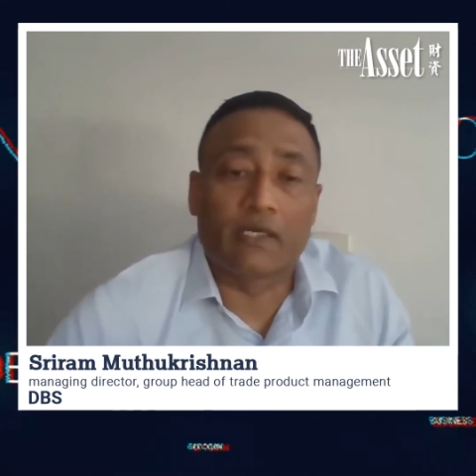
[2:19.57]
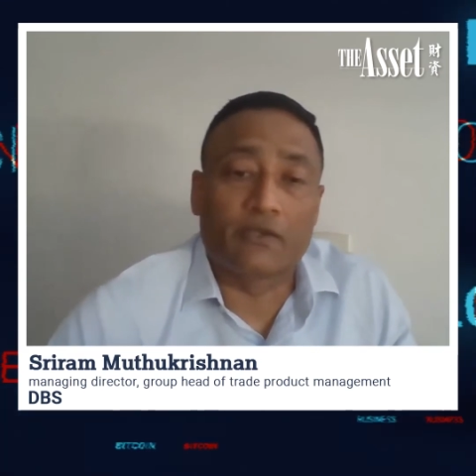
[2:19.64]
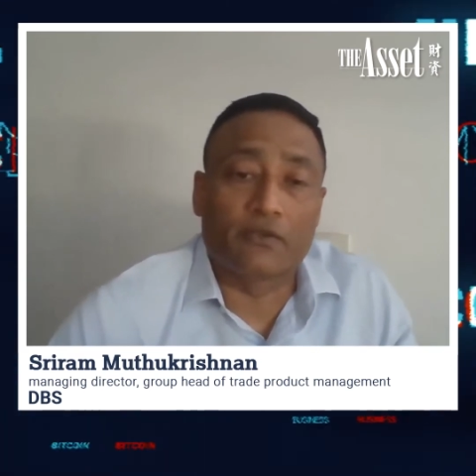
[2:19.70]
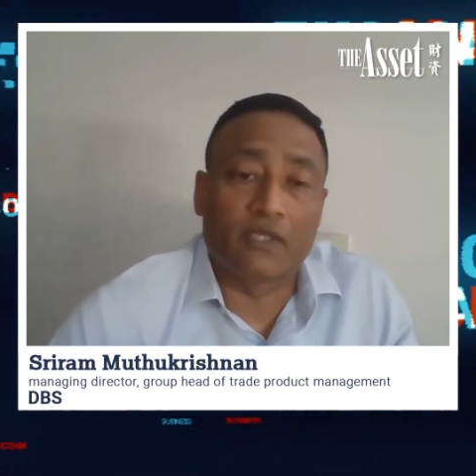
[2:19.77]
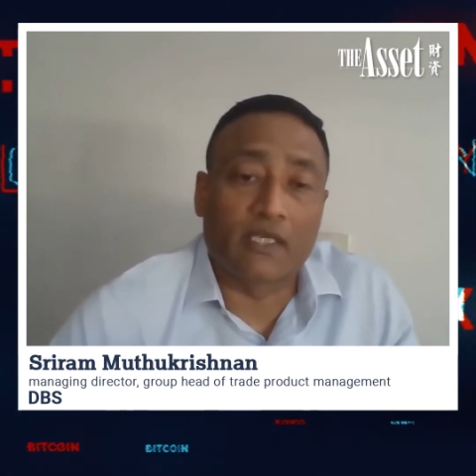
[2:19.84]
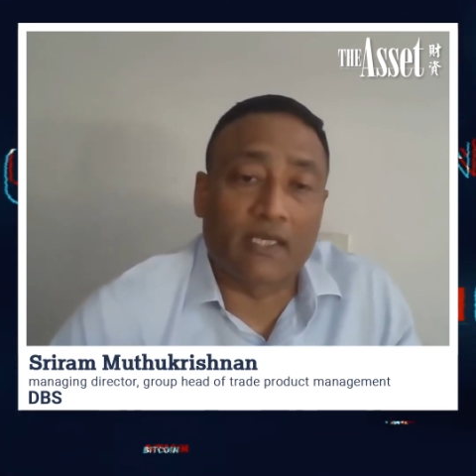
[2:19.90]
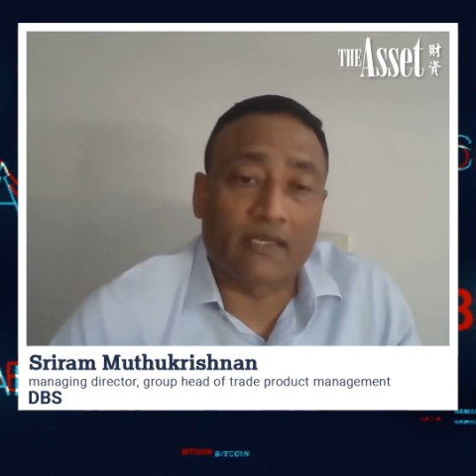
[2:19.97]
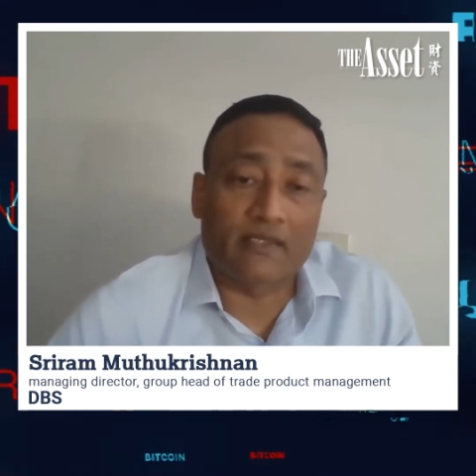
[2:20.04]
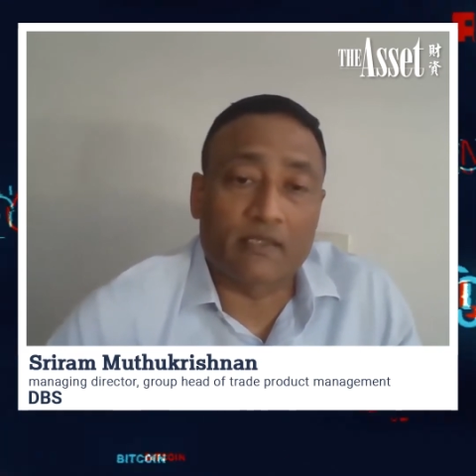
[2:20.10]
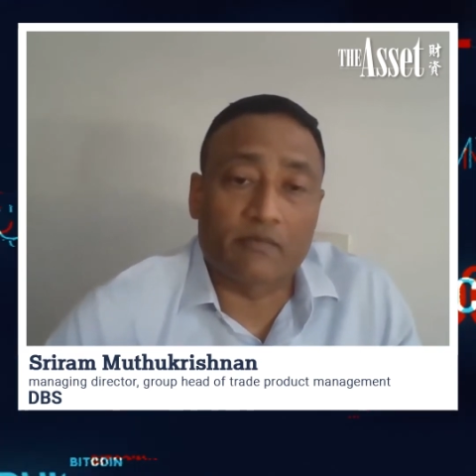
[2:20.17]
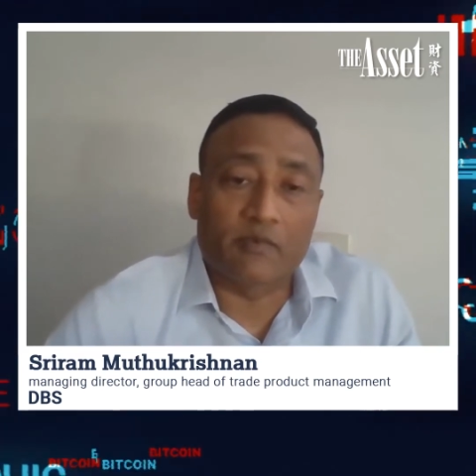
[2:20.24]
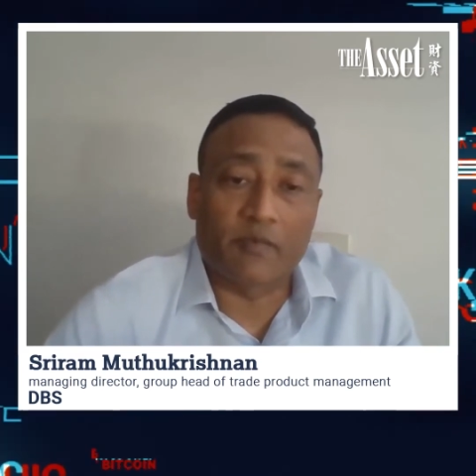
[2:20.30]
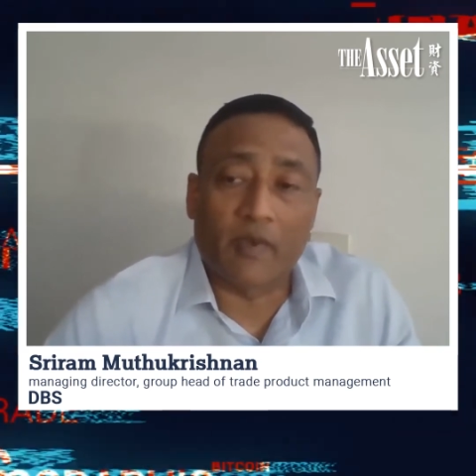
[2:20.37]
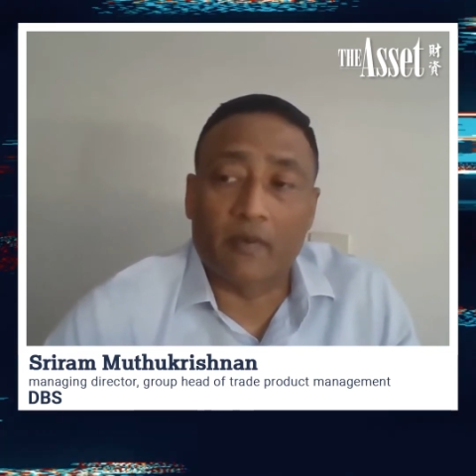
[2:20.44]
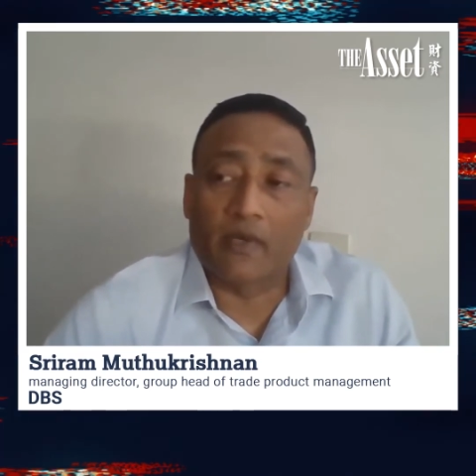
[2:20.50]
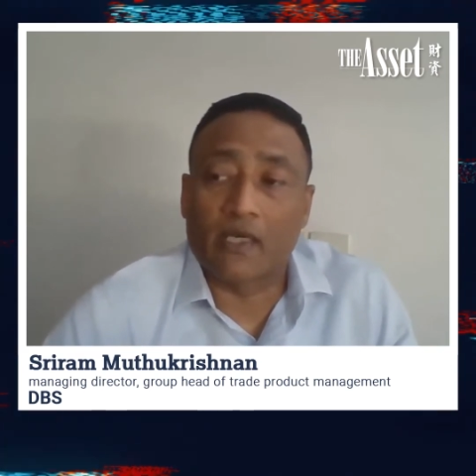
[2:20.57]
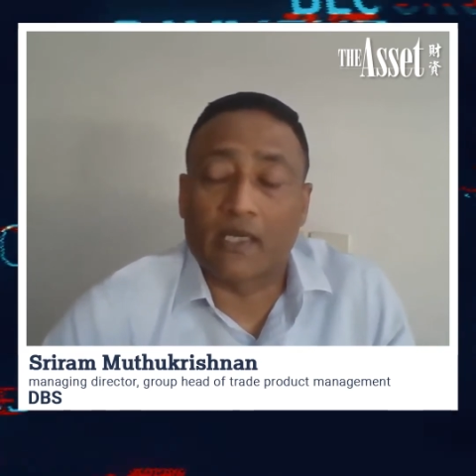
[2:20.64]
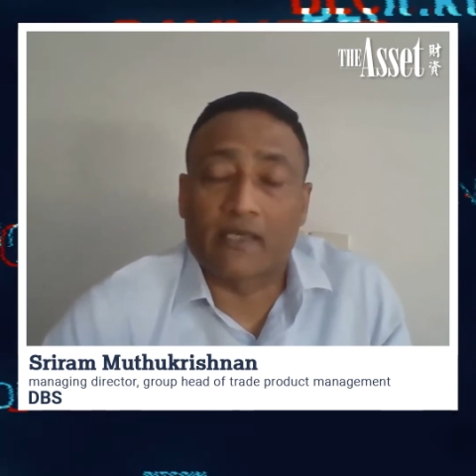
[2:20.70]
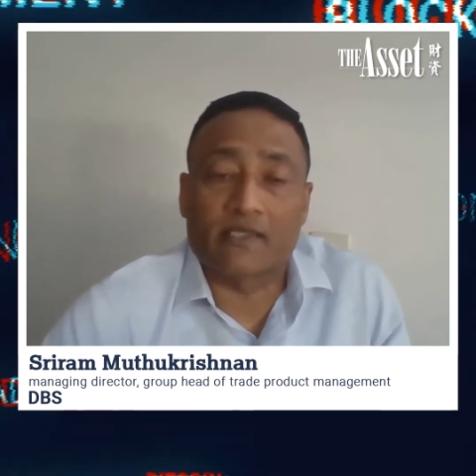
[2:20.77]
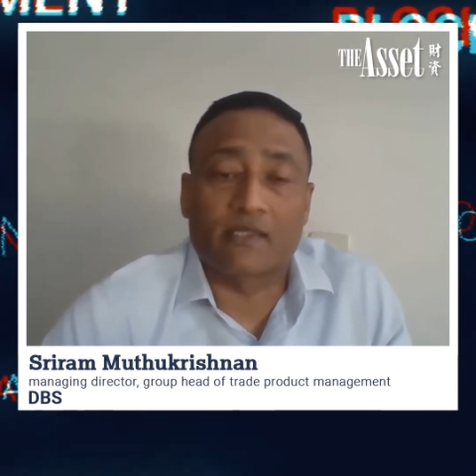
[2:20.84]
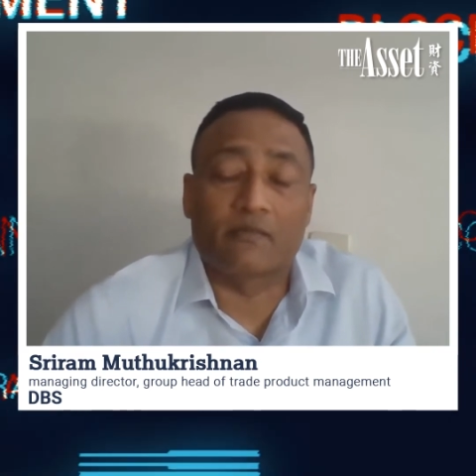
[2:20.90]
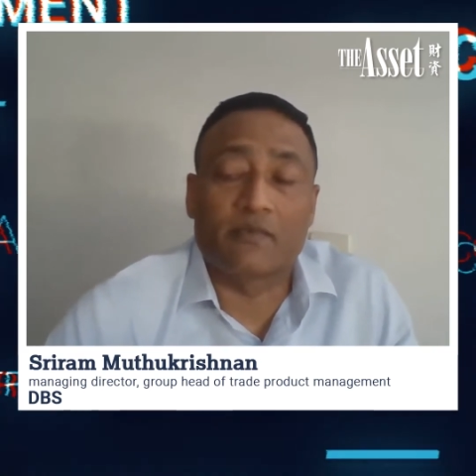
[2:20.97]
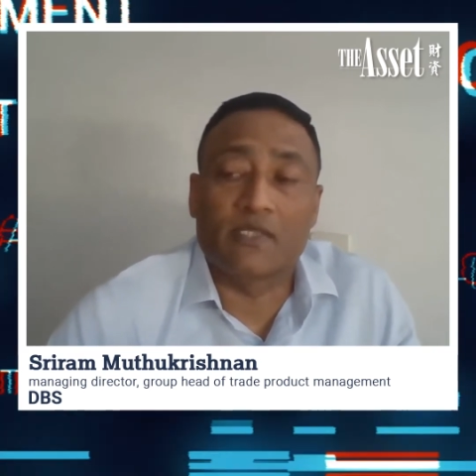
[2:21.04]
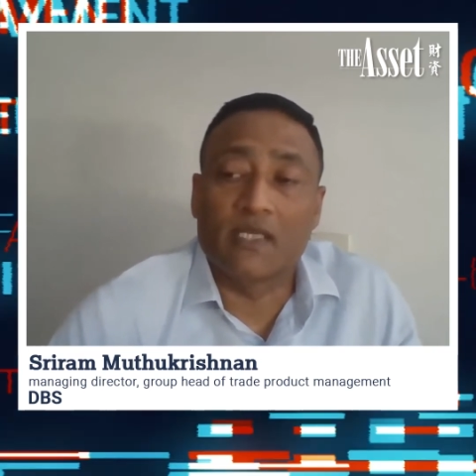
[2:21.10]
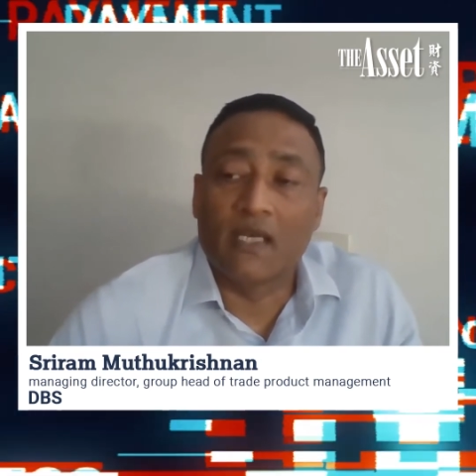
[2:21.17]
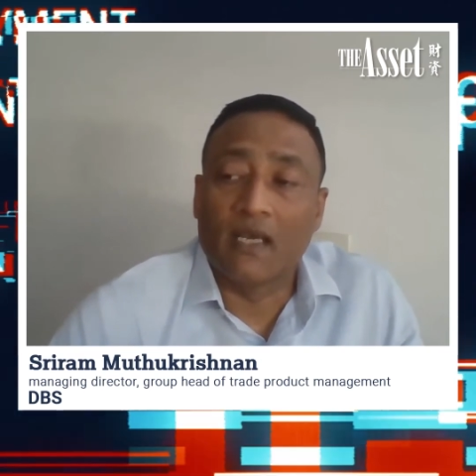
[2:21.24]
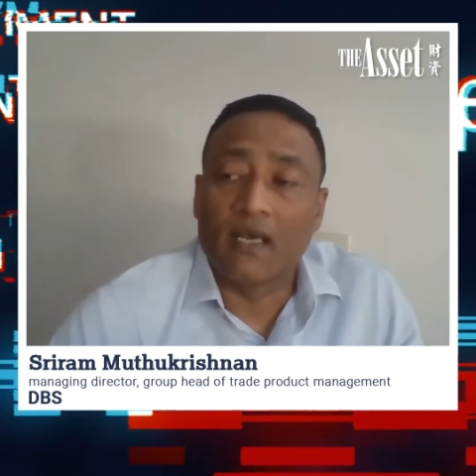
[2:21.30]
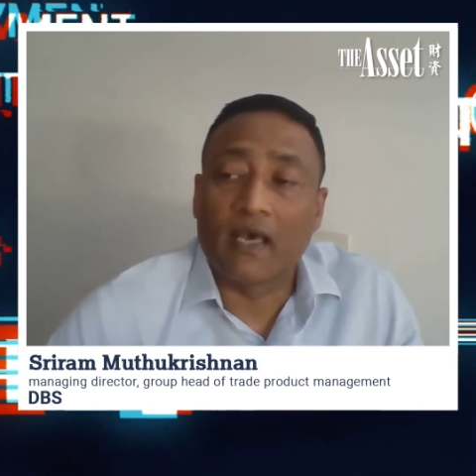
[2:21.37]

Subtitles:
the customs,